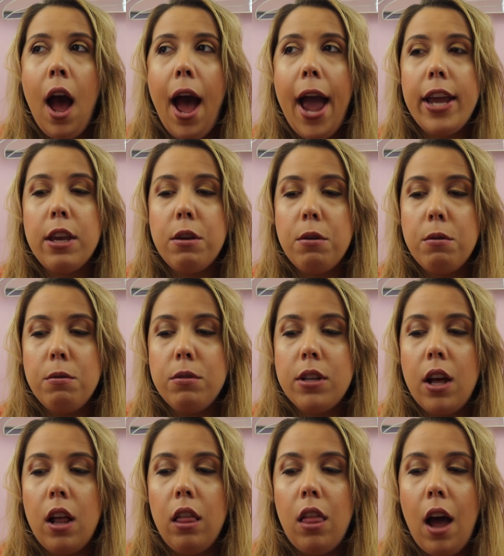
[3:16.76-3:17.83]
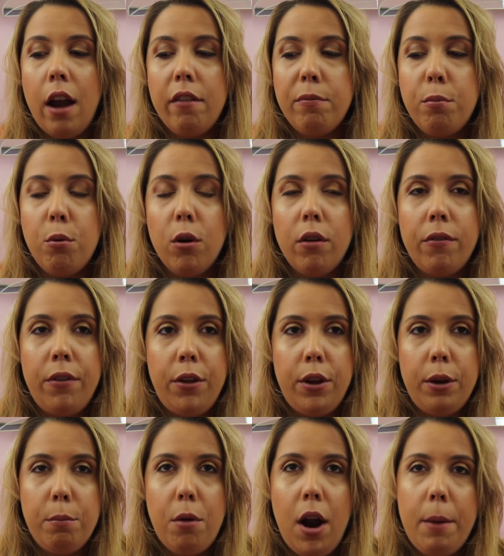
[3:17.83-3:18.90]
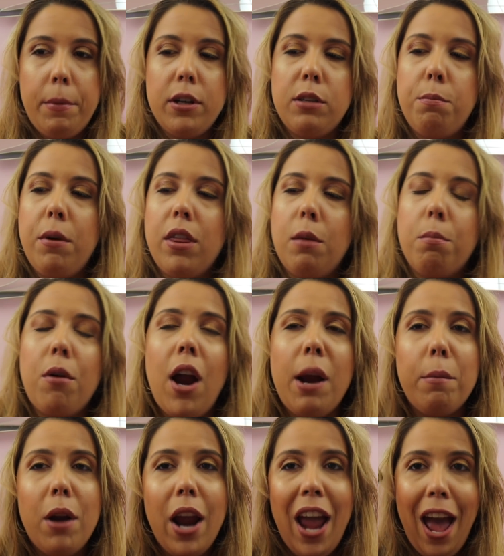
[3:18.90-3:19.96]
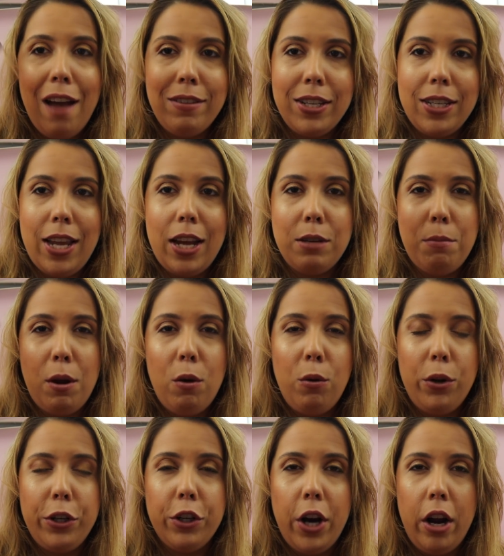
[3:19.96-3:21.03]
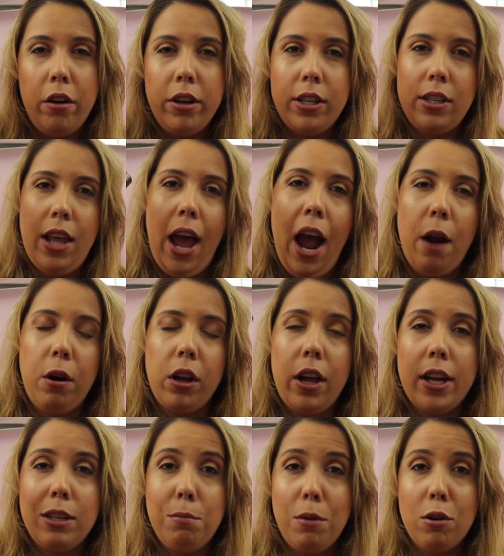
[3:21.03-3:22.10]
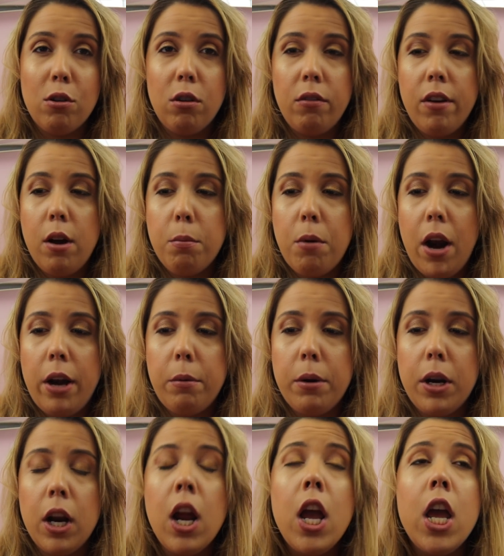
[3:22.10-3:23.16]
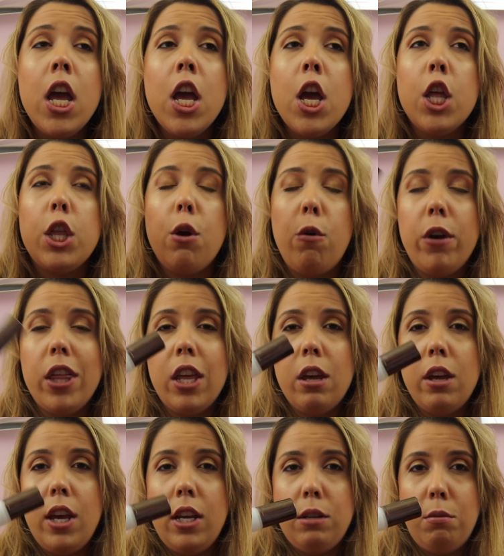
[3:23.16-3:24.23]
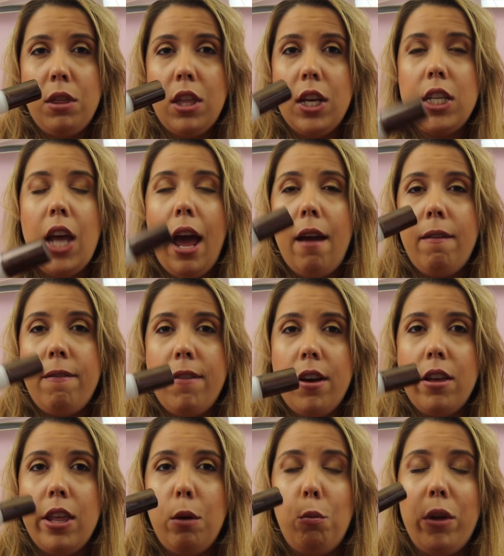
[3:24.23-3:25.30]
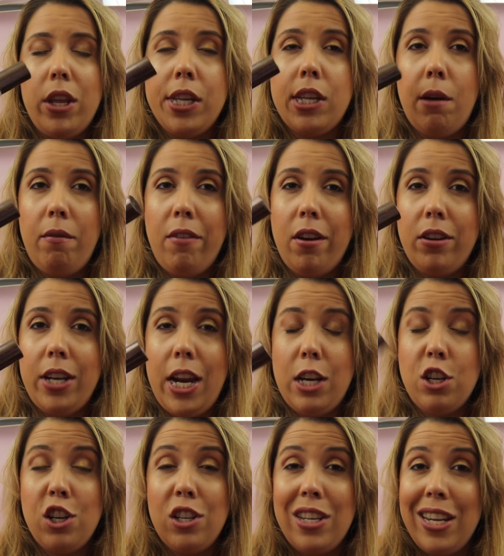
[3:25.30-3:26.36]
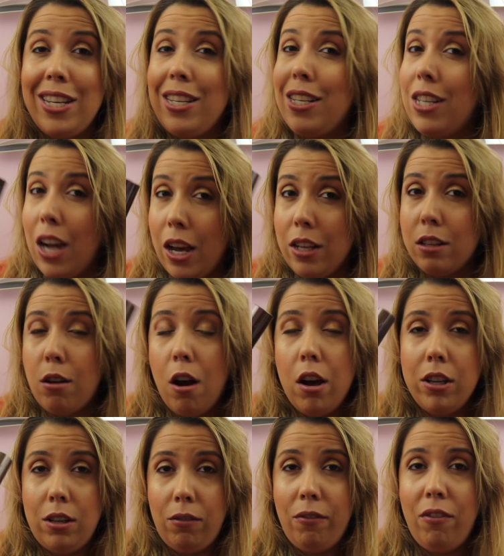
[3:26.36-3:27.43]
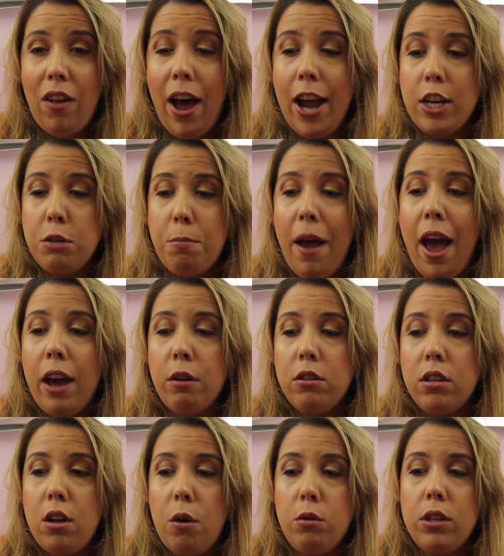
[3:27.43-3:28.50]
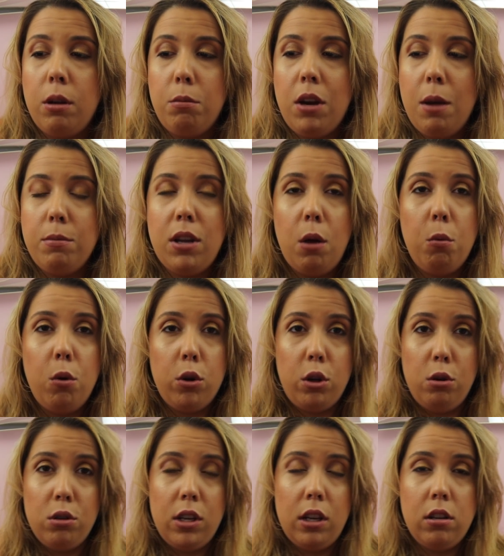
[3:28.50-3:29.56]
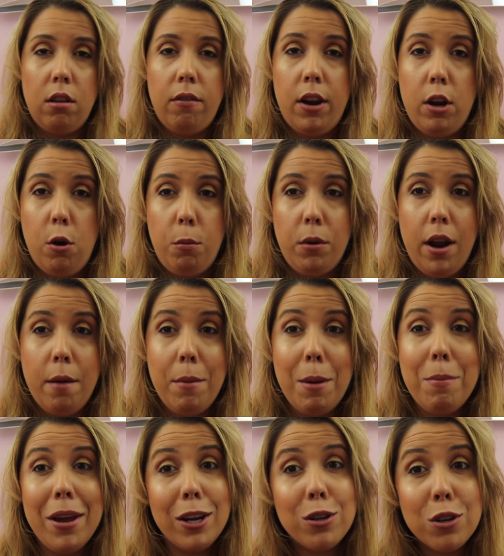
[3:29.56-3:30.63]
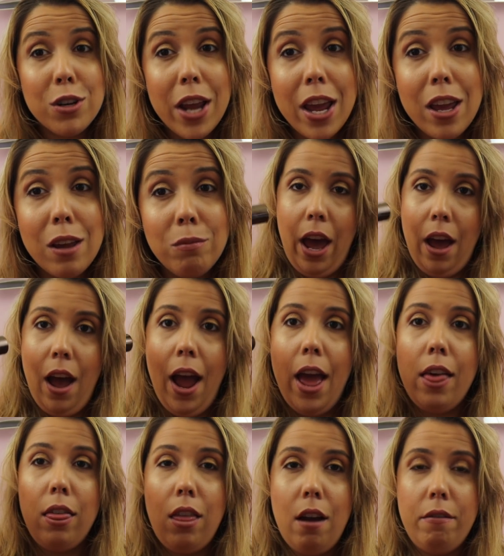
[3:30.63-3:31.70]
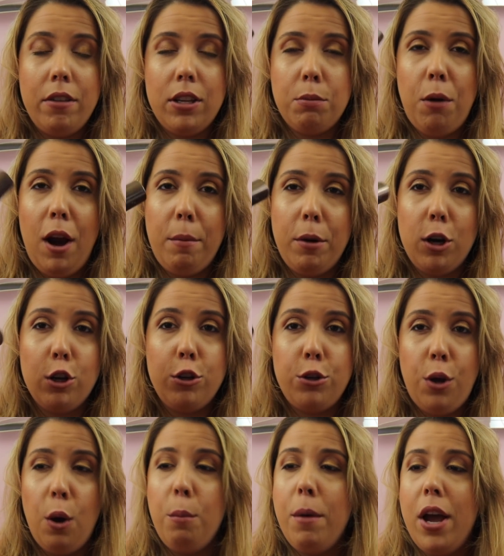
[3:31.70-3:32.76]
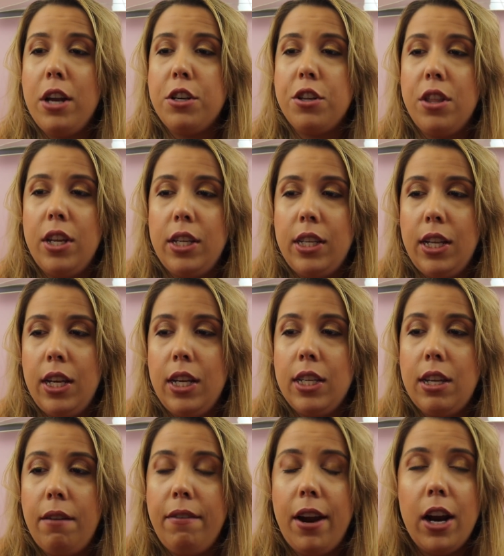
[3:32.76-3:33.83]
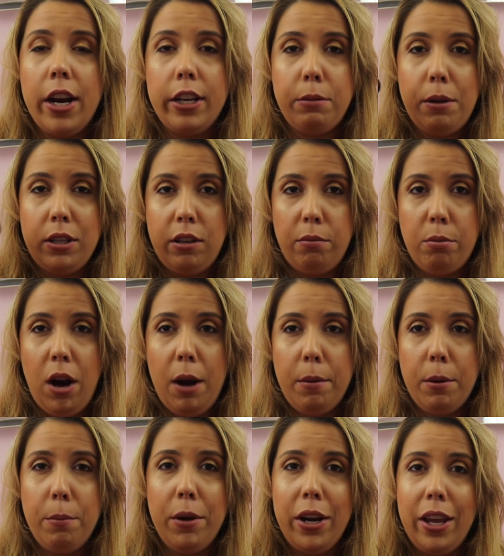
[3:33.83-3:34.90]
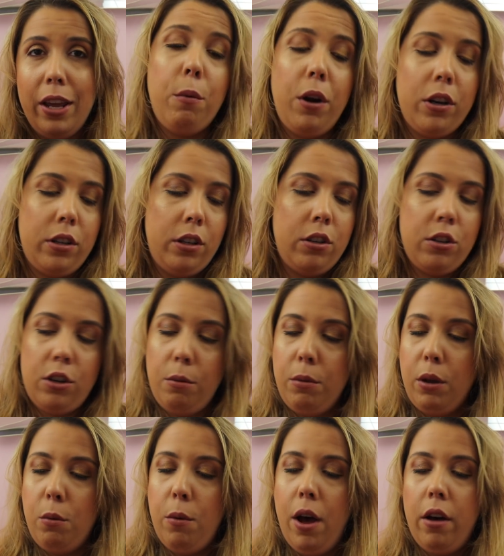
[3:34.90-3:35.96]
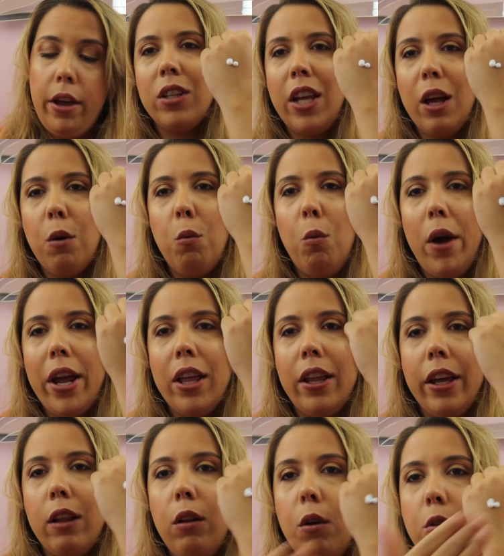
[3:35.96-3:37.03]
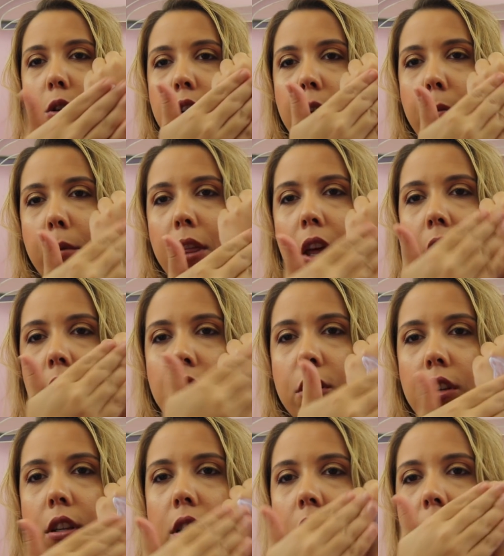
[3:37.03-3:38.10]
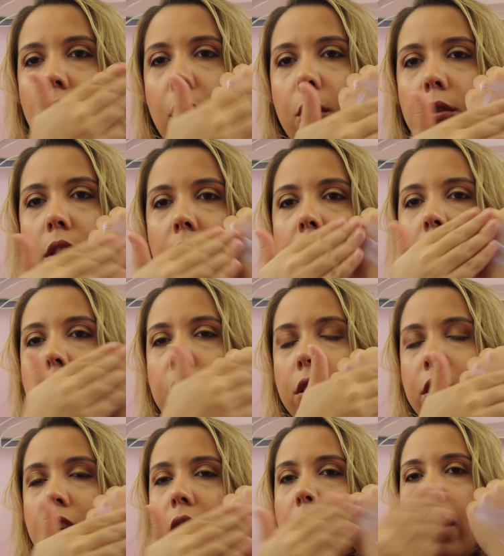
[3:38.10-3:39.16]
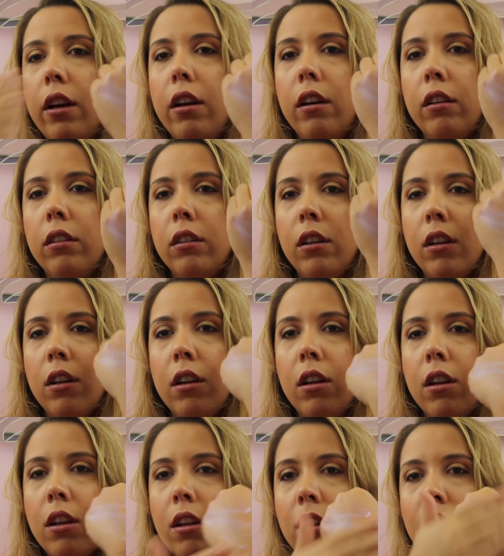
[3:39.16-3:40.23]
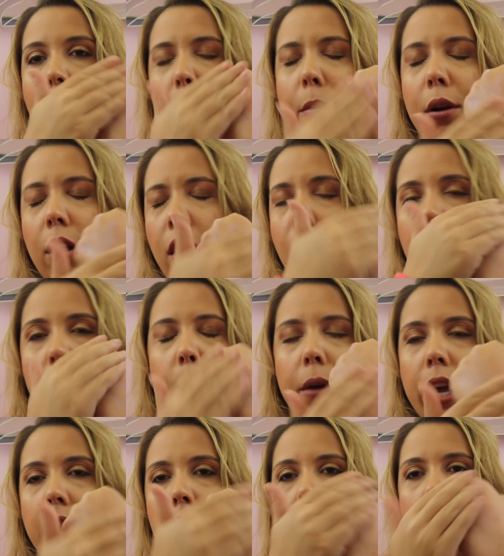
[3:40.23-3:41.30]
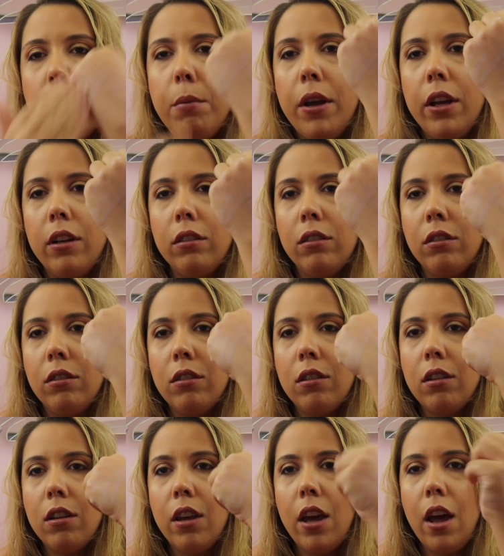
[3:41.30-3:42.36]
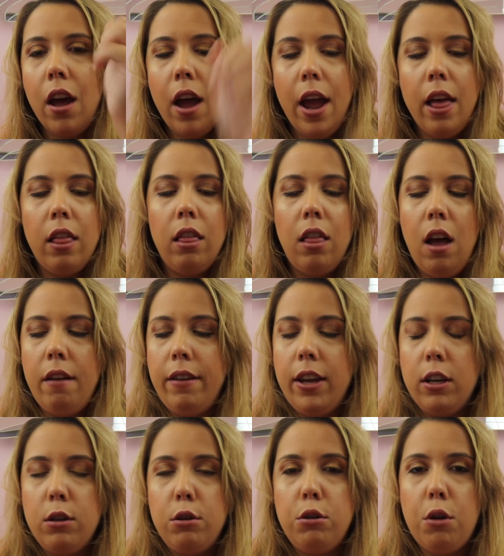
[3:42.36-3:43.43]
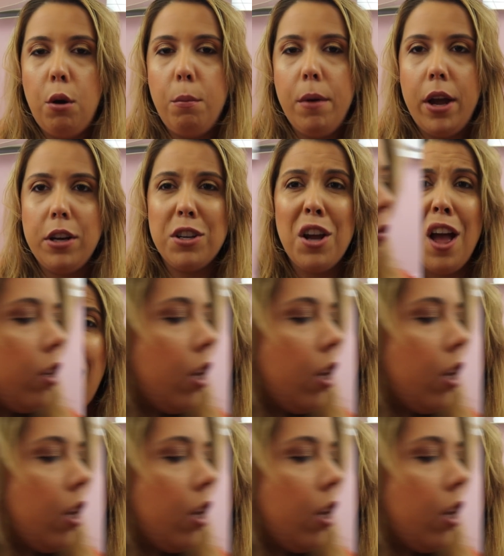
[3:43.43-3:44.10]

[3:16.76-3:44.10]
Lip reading: I use a lot of pore filling primers, but the primer I have to say is my Holy Grail is the Hourglass Mineral Veil Primer. The only thing is with this, I feel that with some foundations, it does cause flashbacks. So sometimes I won't use this if I know I'm going to have my picture taken. I love this primer so much. This is a very expensive primer, but it works extremely well. It's like a white like lotion, but then it just goes into your skin. I put a lot on my hand, but yeah, I love it so much.